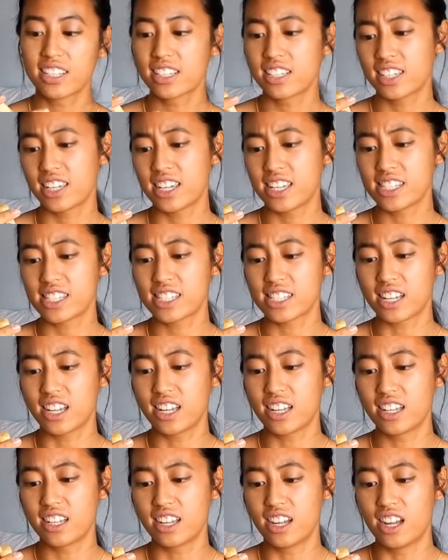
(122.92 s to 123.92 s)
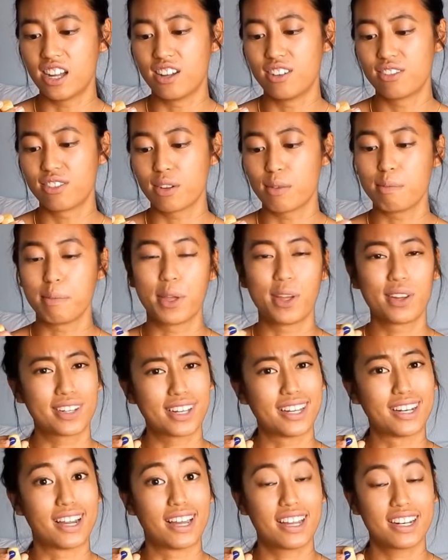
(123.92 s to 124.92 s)
Kiss of Milk
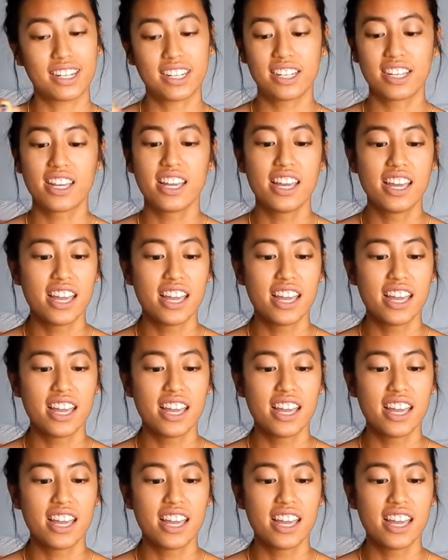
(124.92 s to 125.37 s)
and Honey,